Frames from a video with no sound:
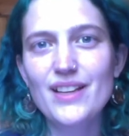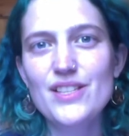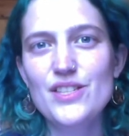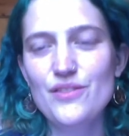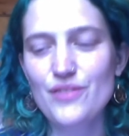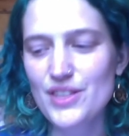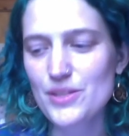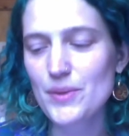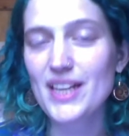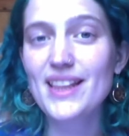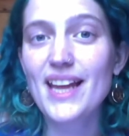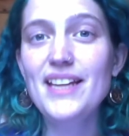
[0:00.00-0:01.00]
So friends, what
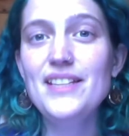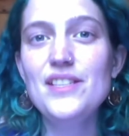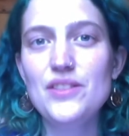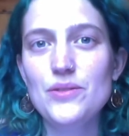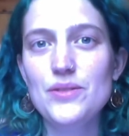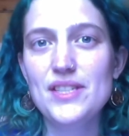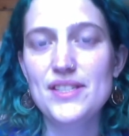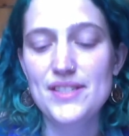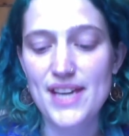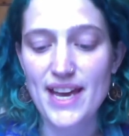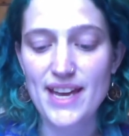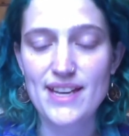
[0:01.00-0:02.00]
I'd like to do
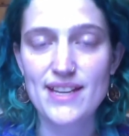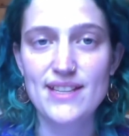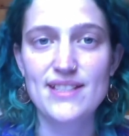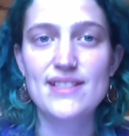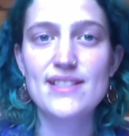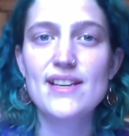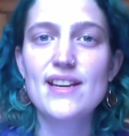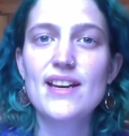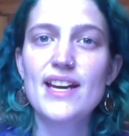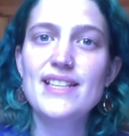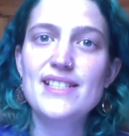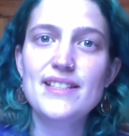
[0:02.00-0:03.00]
today is,
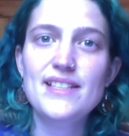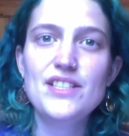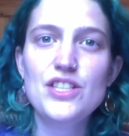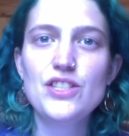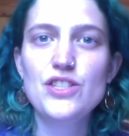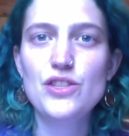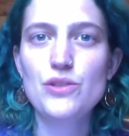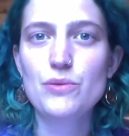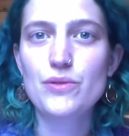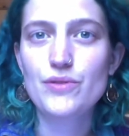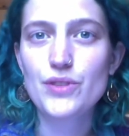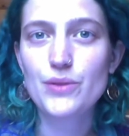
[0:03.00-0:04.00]
in addition to
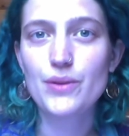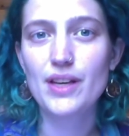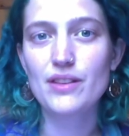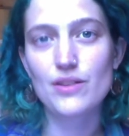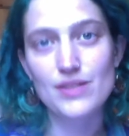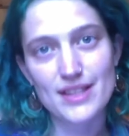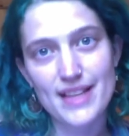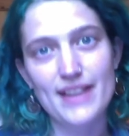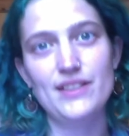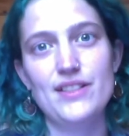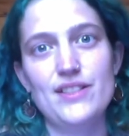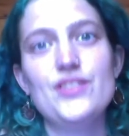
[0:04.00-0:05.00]
reviewing those
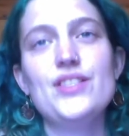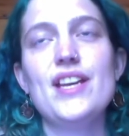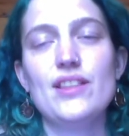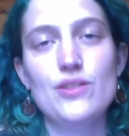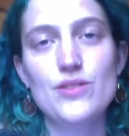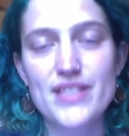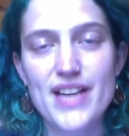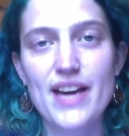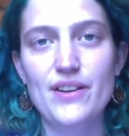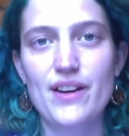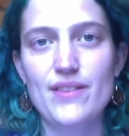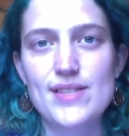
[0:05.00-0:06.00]
letters and those
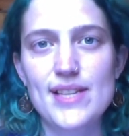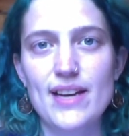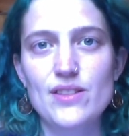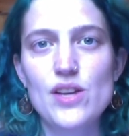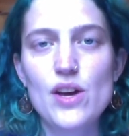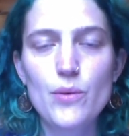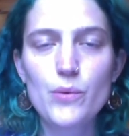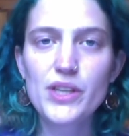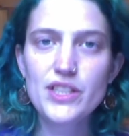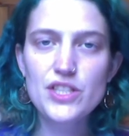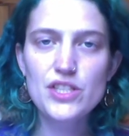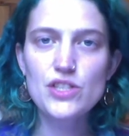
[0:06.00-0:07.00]
digraph sounds, we're going
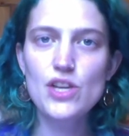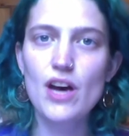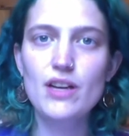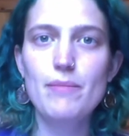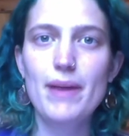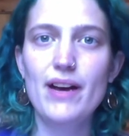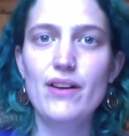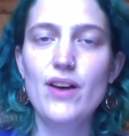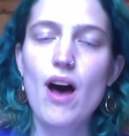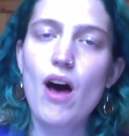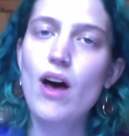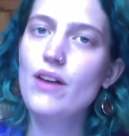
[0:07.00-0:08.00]
to just talk about
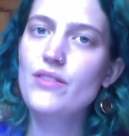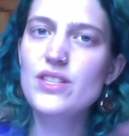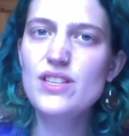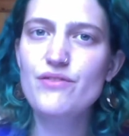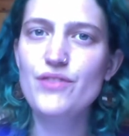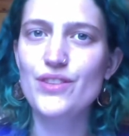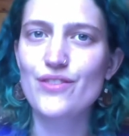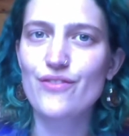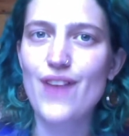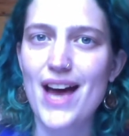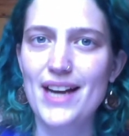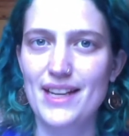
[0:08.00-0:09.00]
all the different
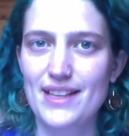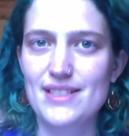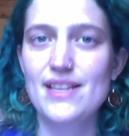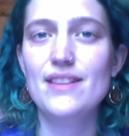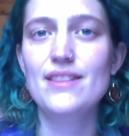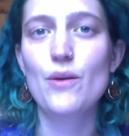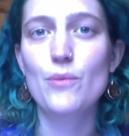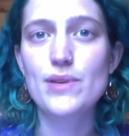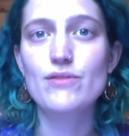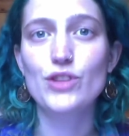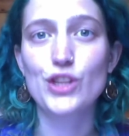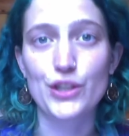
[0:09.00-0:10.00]
phonics that we've
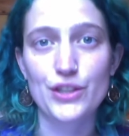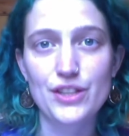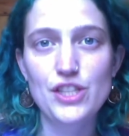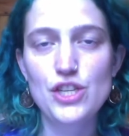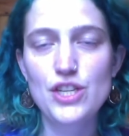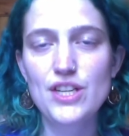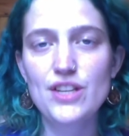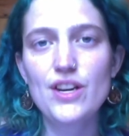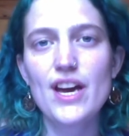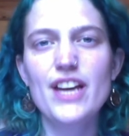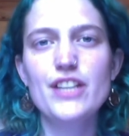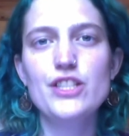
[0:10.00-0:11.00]
learned this year
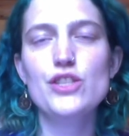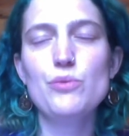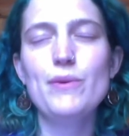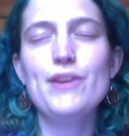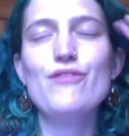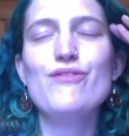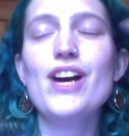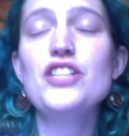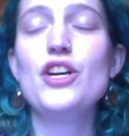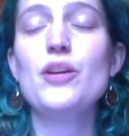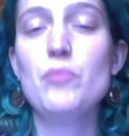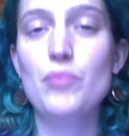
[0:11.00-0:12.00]
and just refresh
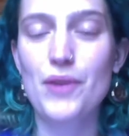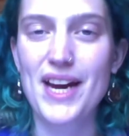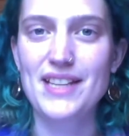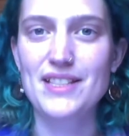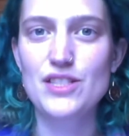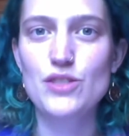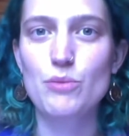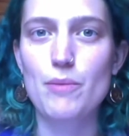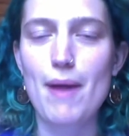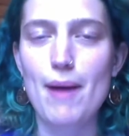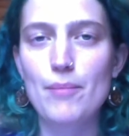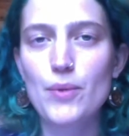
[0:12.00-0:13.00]
our brains to
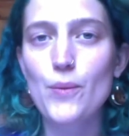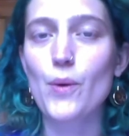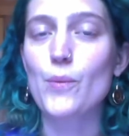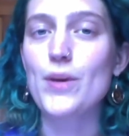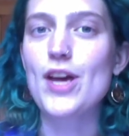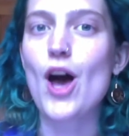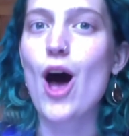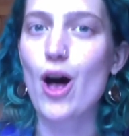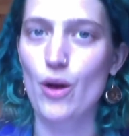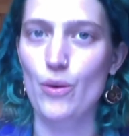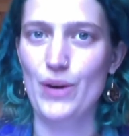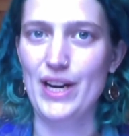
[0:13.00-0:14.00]
remember what we
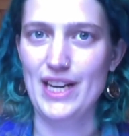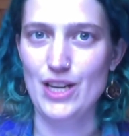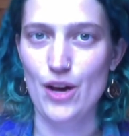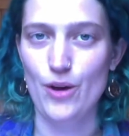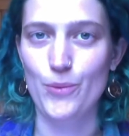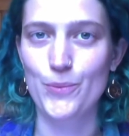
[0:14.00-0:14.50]
already know.